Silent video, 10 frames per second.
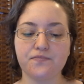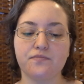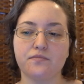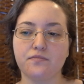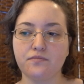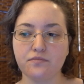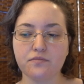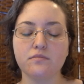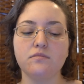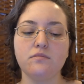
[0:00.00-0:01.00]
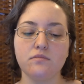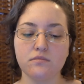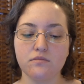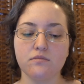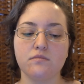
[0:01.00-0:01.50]

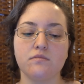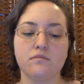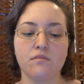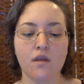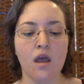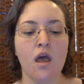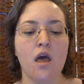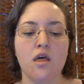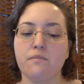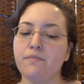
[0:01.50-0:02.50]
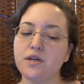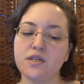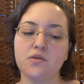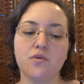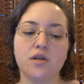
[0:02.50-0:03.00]
A
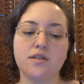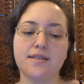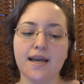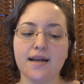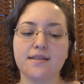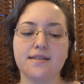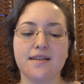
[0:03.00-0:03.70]
person who understands